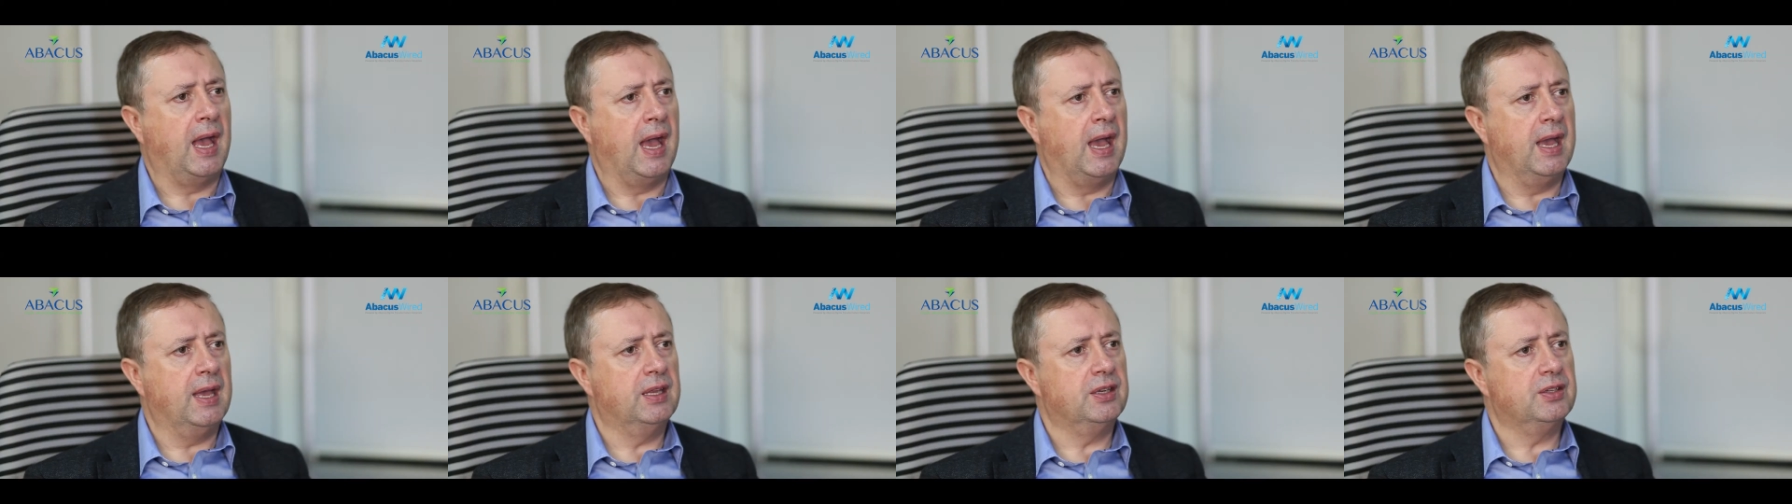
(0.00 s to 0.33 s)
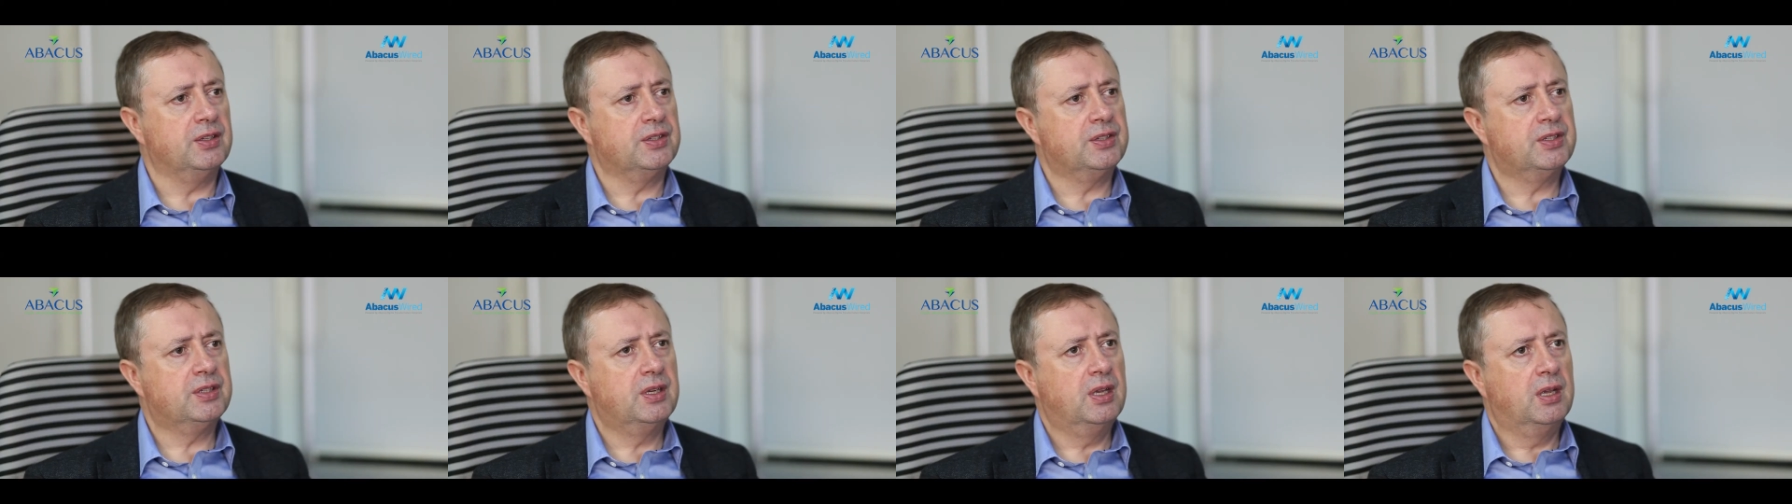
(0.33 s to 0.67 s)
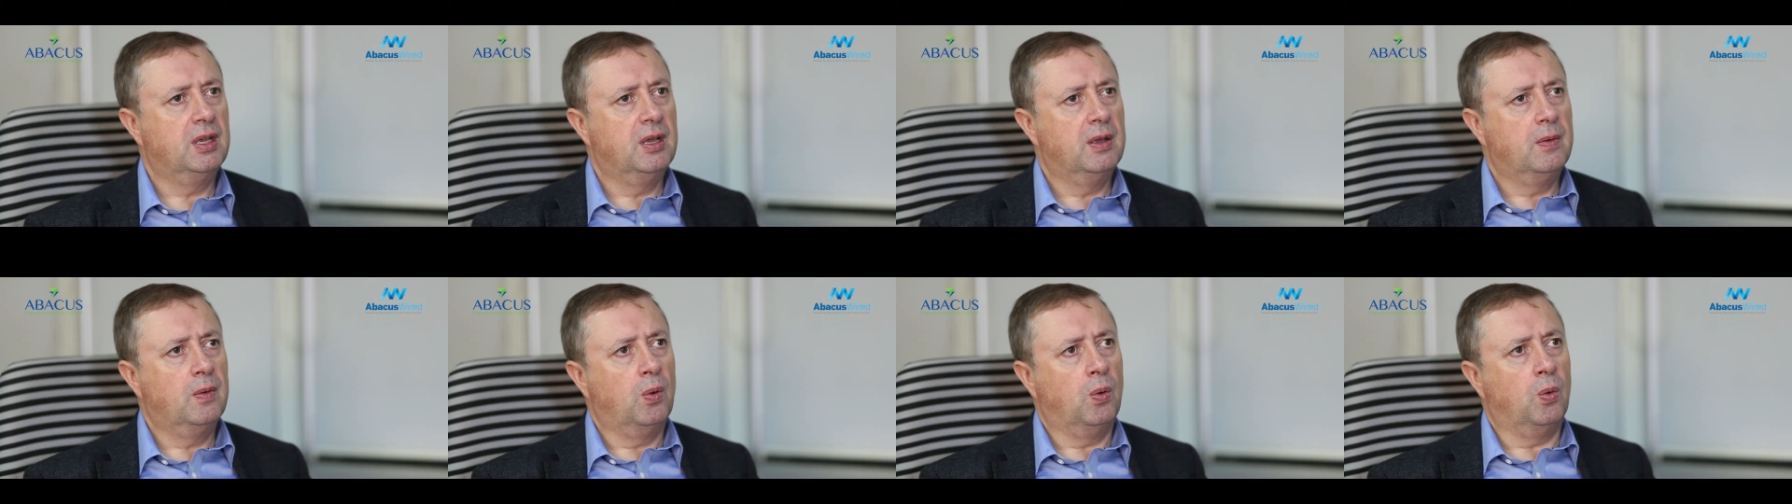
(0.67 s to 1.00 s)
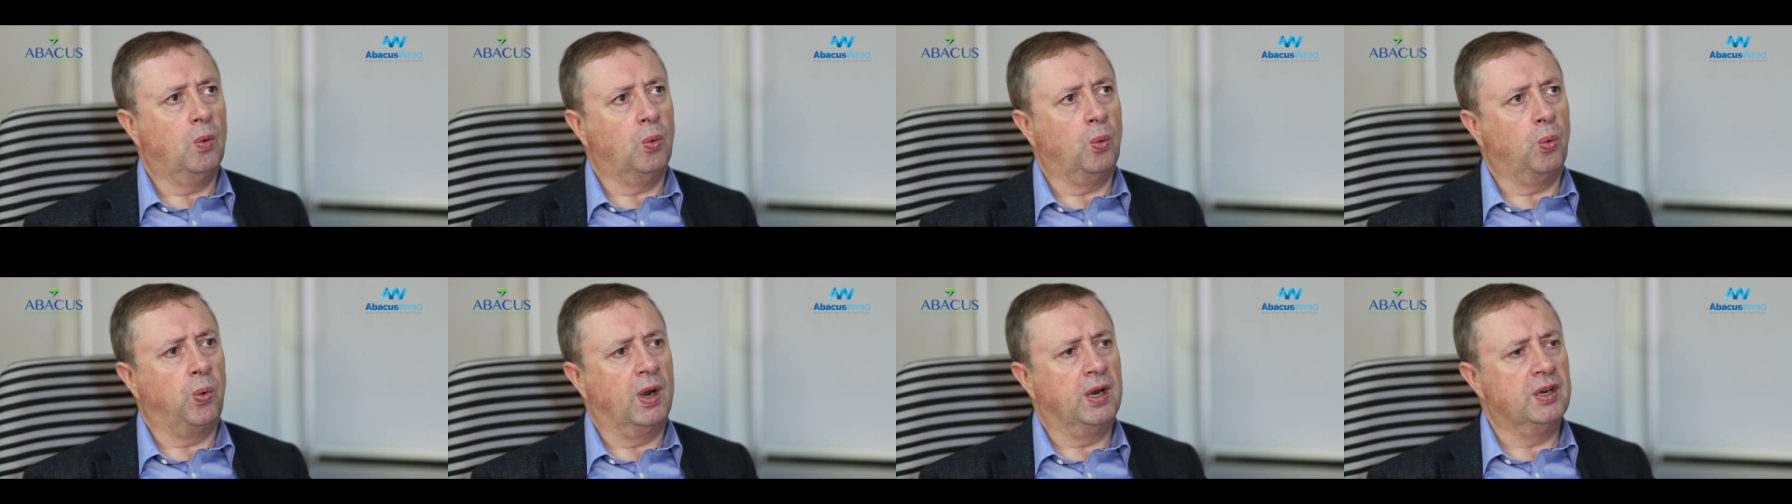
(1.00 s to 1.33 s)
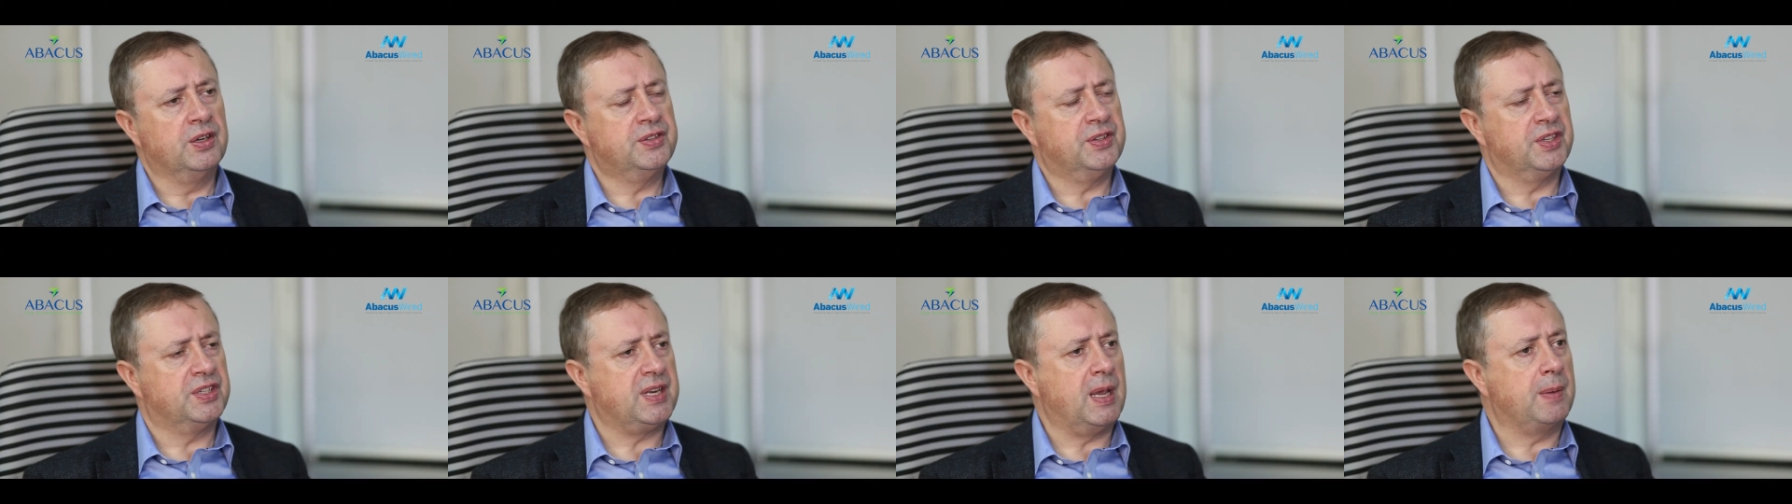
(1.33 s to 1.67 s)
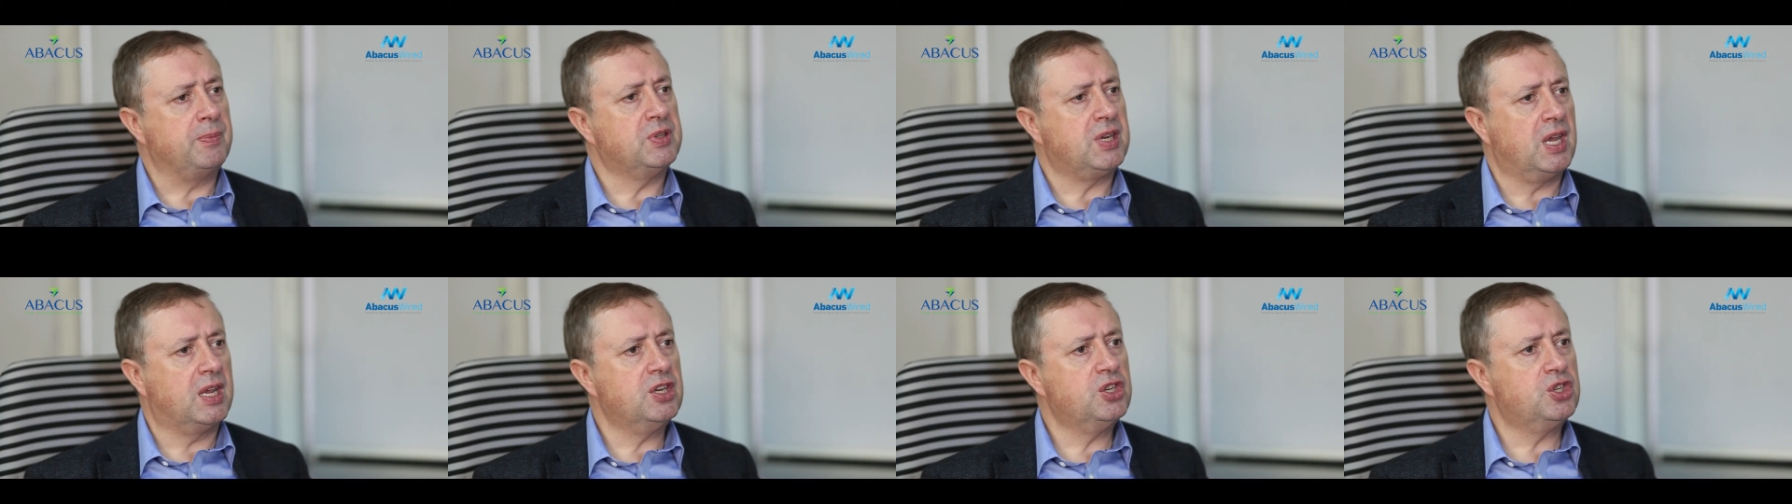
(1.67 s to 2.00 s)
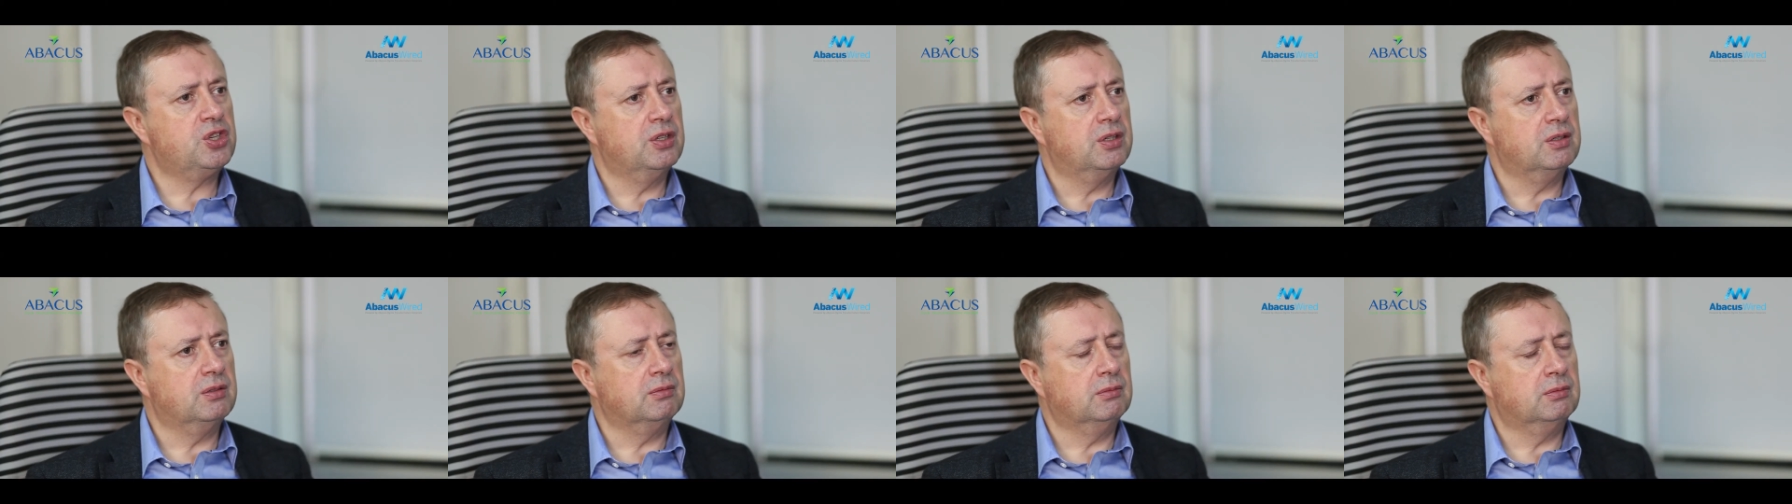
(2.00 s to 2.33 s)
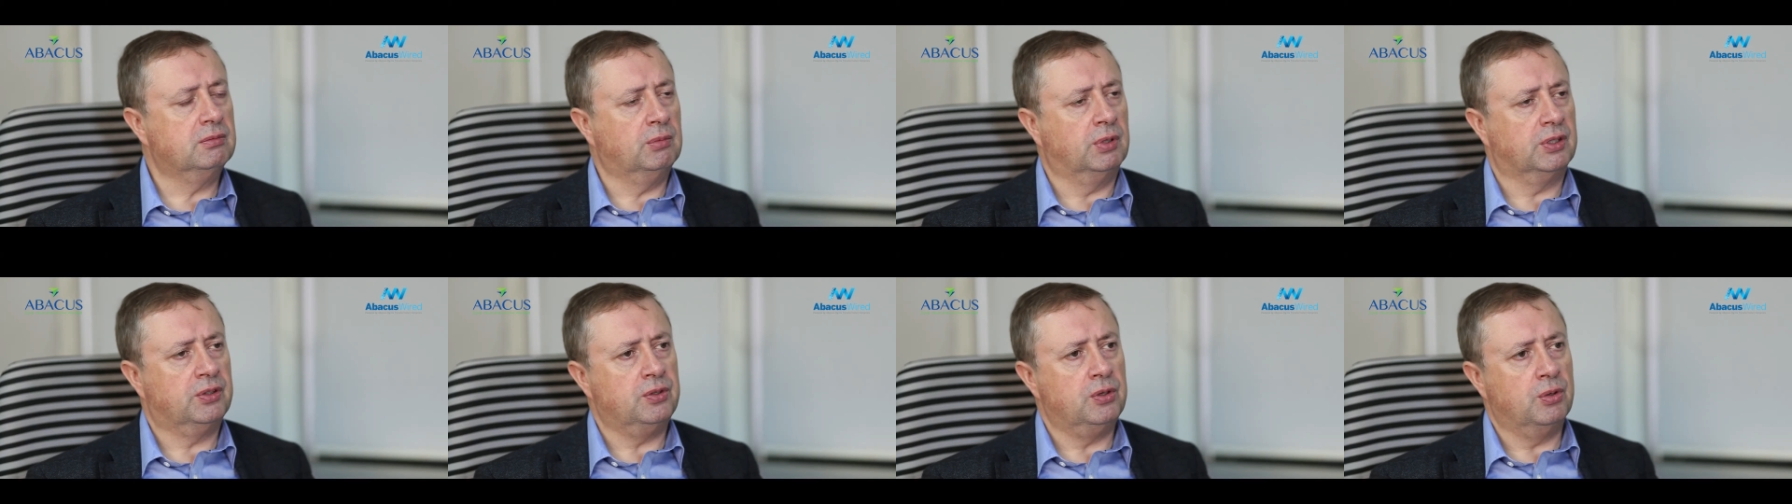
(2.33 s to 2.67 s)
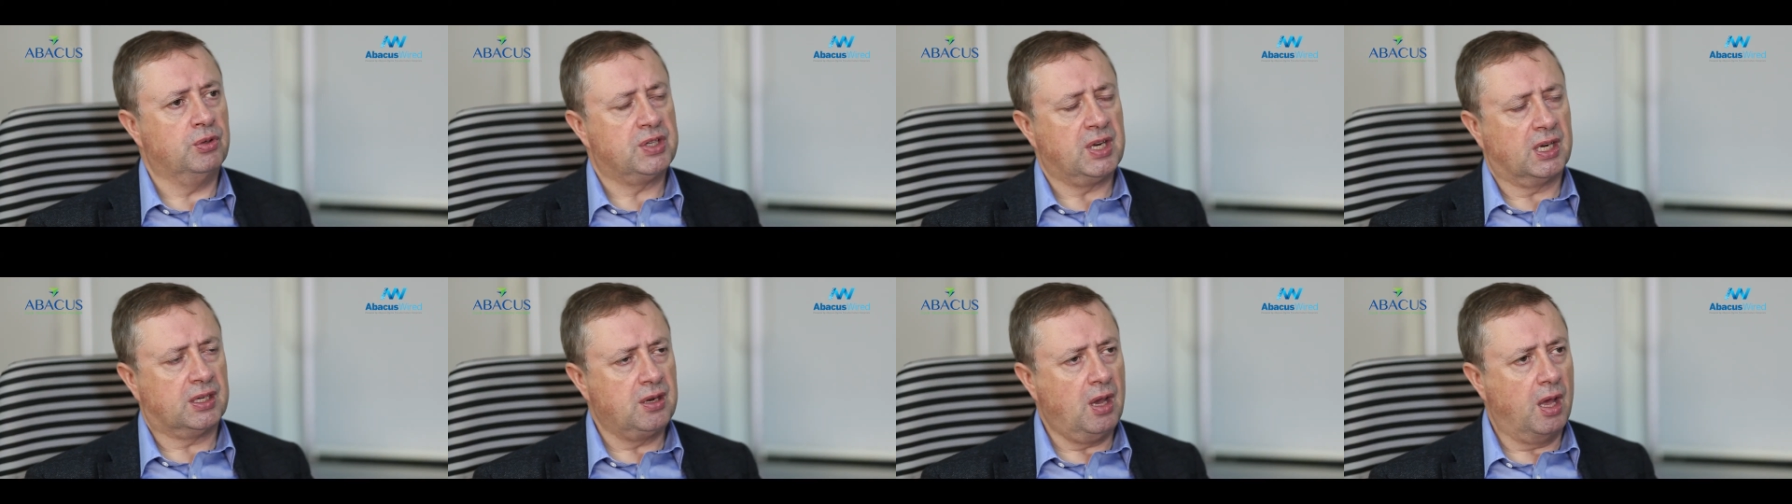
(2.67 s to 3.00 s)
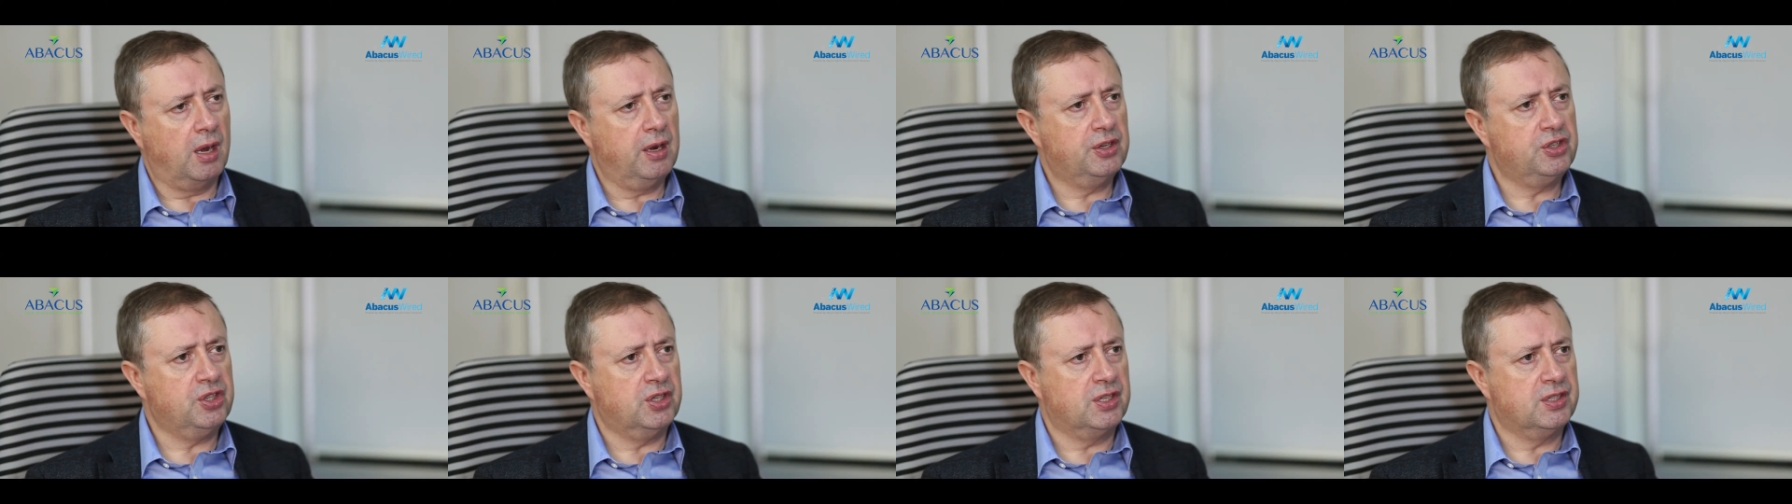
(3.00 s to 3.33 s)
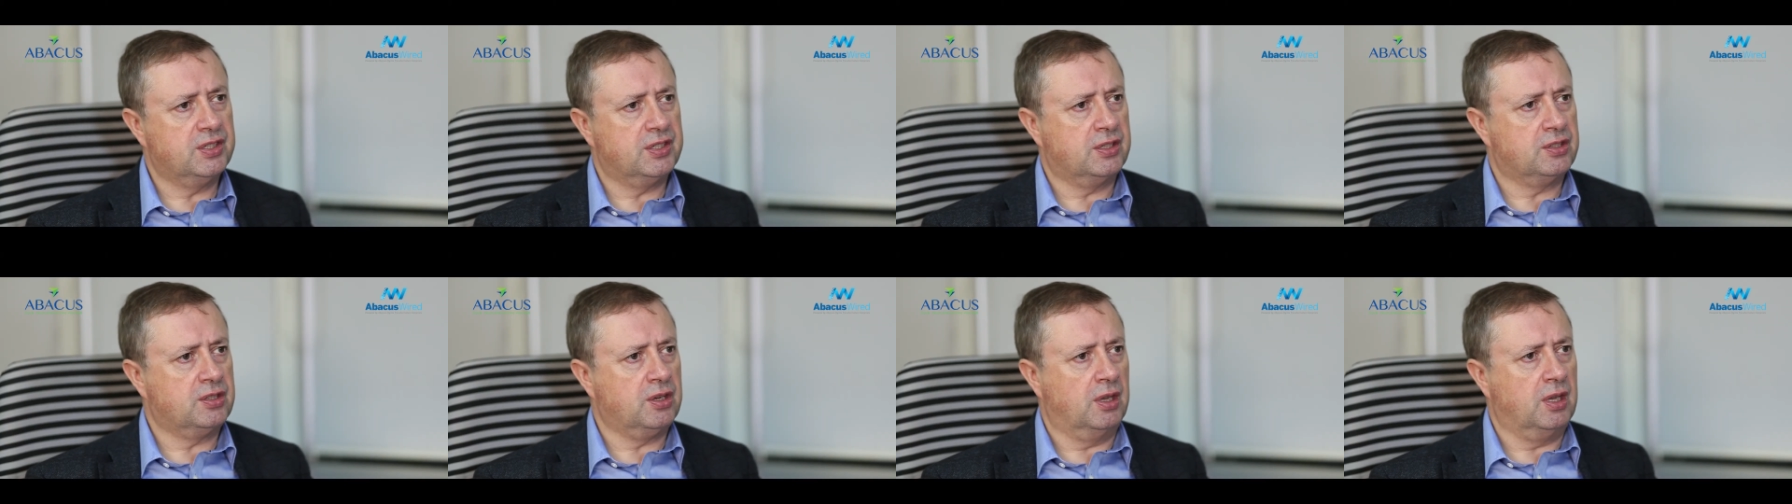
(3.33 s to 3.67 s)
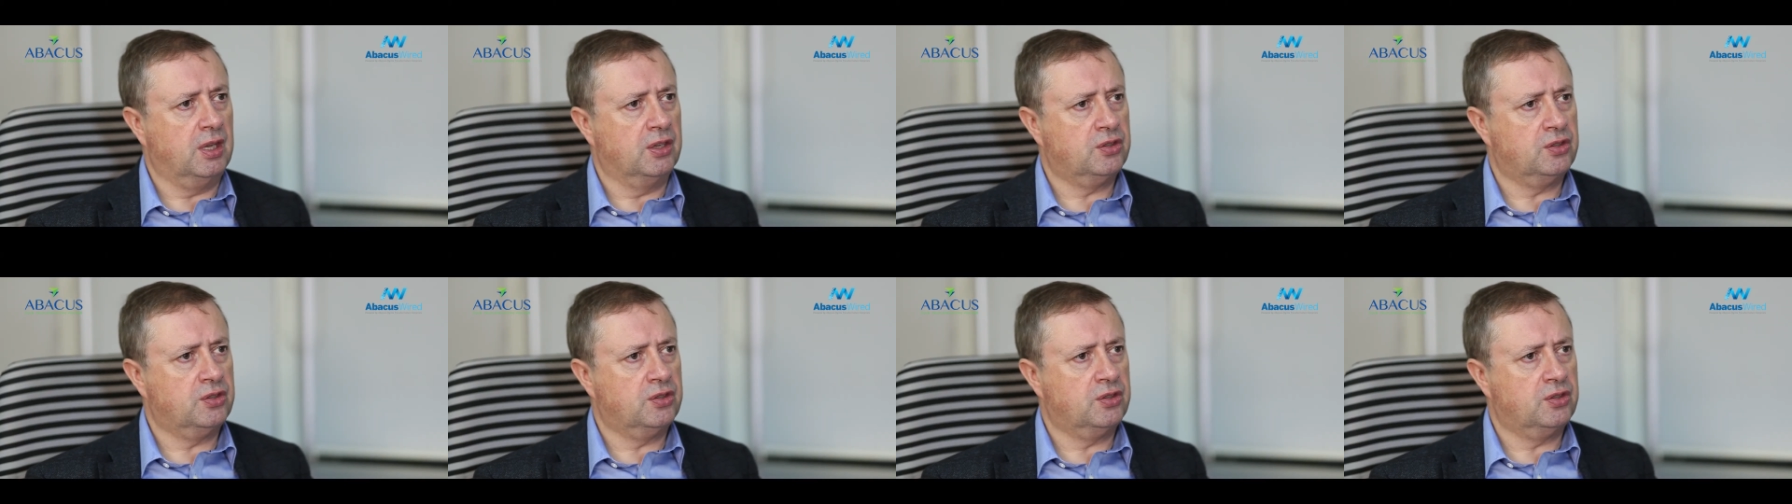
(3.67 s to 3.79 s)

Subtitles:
And whereas the temptation with new technologies